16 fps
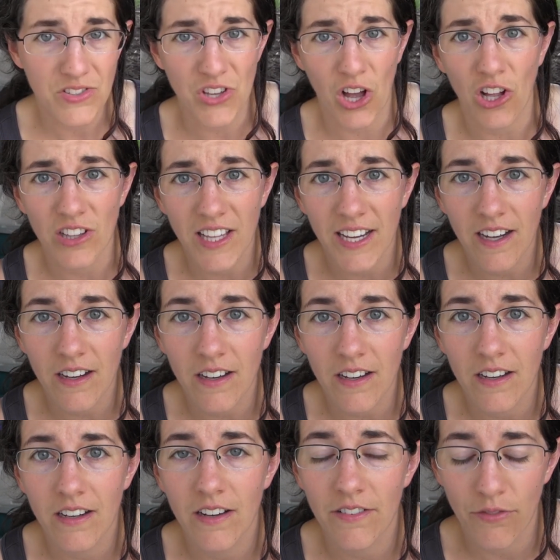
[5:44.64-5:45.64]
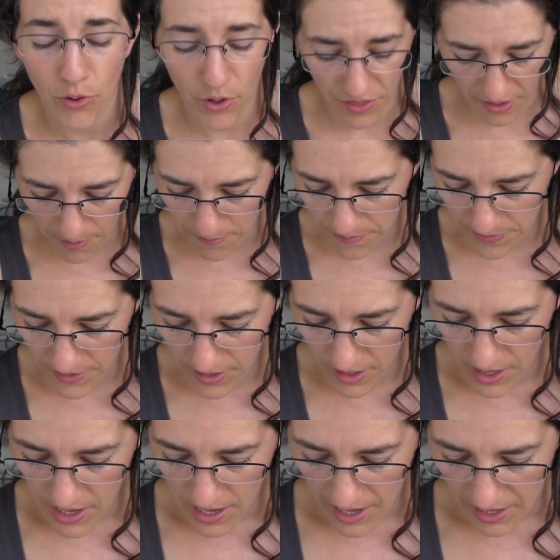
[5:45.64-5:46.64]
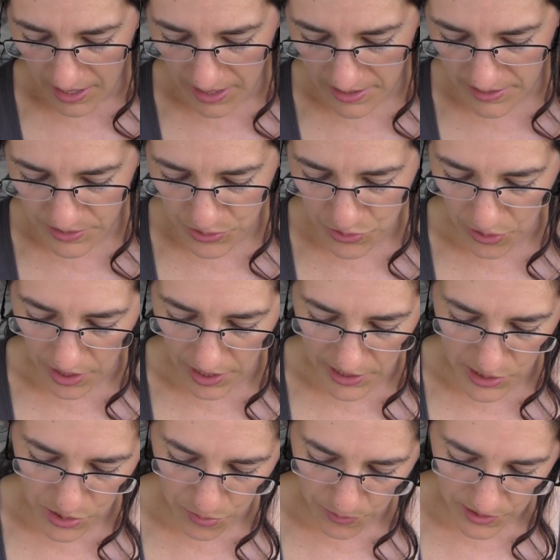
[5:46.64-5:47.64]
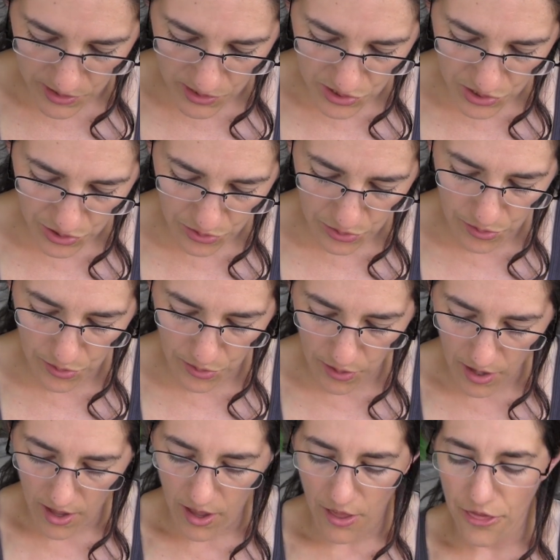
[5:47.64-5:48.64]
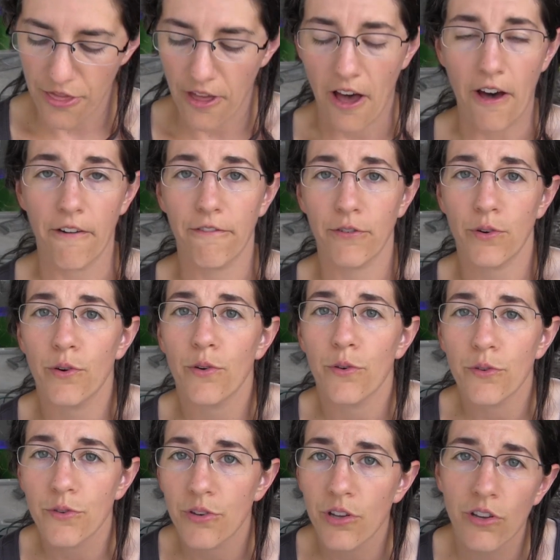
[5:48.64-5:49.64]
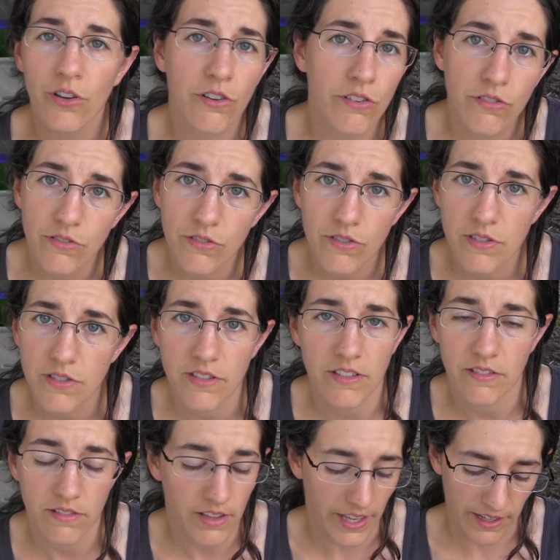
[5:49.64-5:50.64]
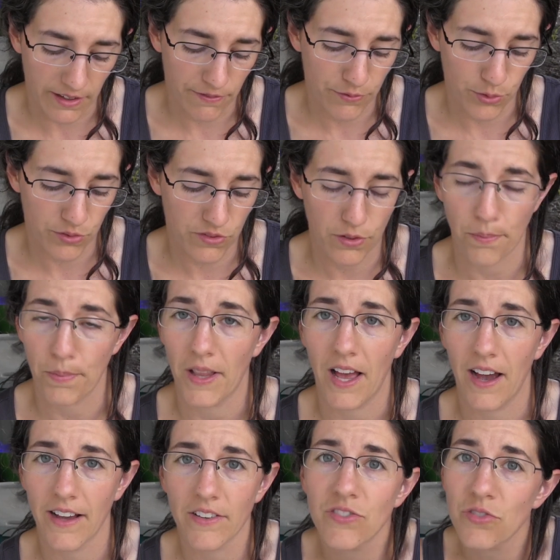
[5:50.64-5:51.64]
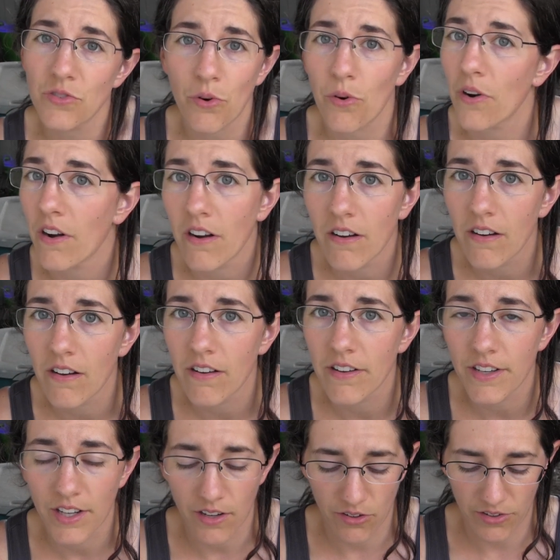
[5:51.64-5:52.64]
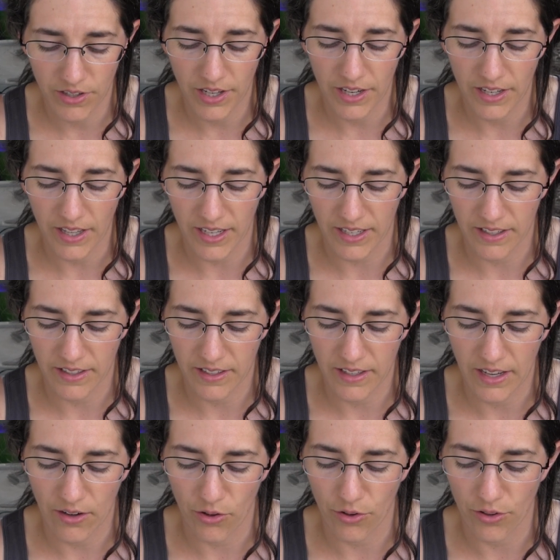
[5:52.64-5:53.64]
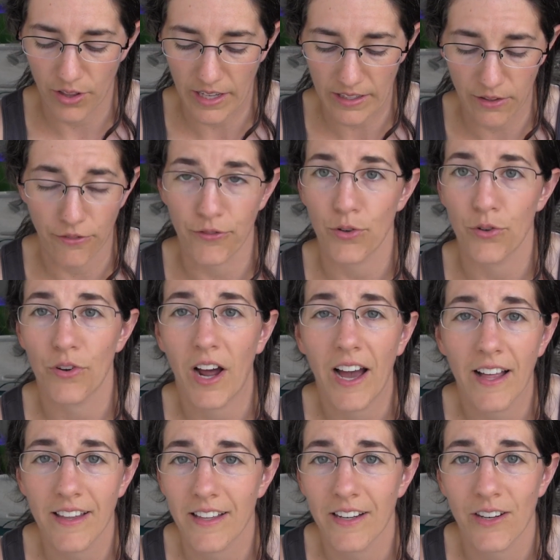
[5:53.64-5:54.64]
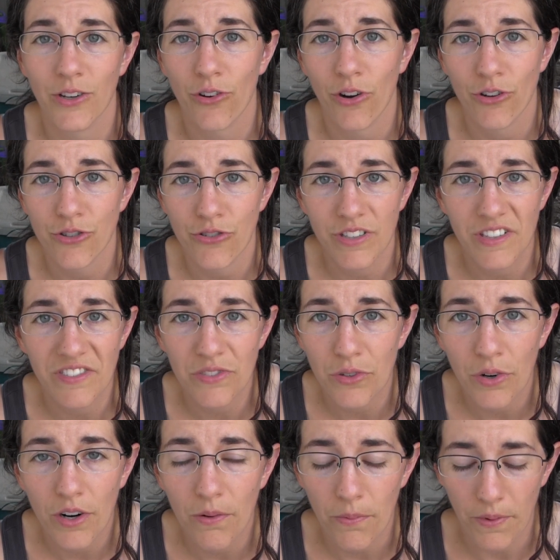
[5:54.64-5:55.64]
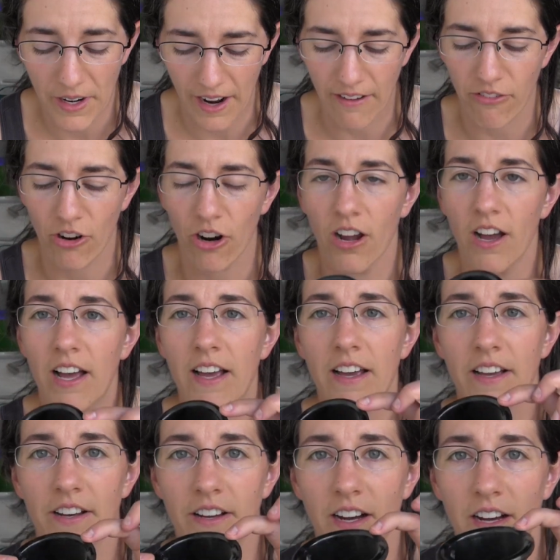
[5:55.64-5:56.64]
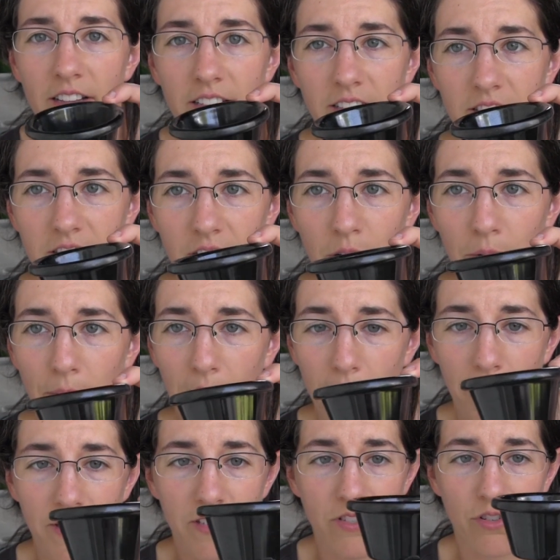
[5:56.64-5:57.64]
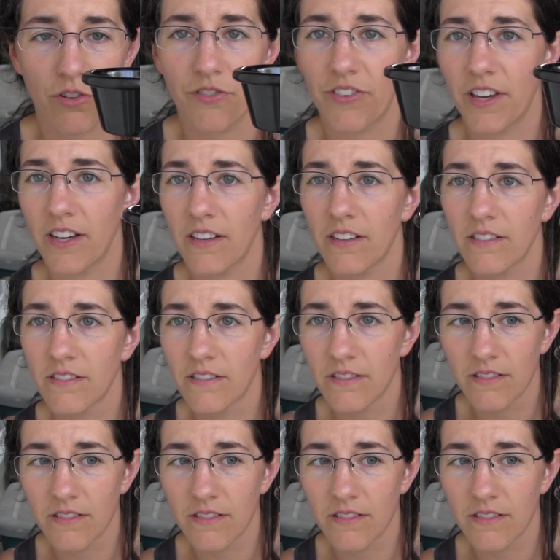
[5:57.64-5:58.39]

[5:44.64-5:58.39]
salt lick for them. And so I just went to the food supply store, you know, or the food aisle in a grocery store, whatever. And I got these little baby serving